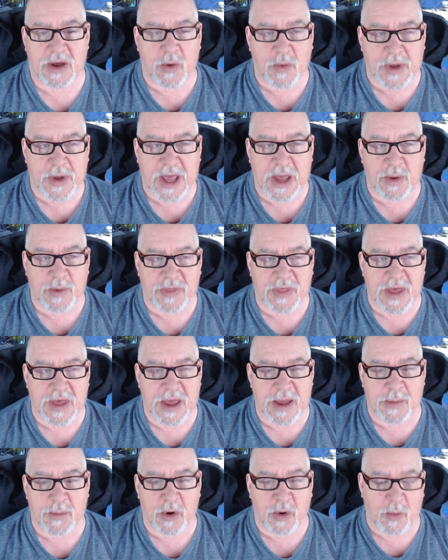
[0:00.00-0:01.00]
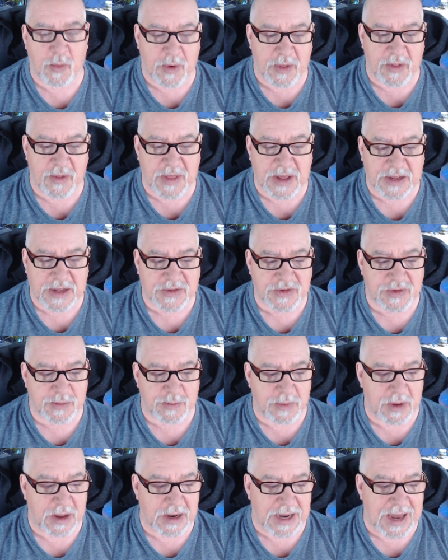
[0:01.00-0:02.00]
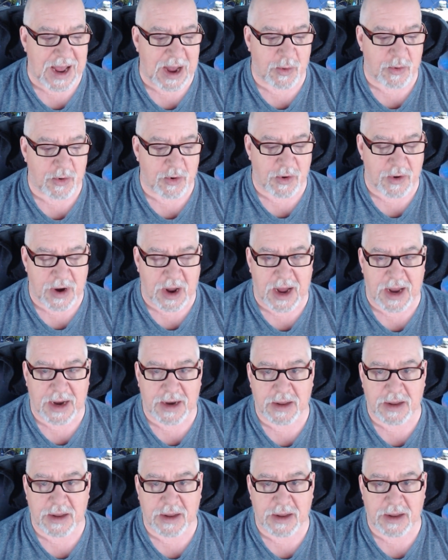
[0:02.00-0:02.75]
okay with them or whether that's allowed or not.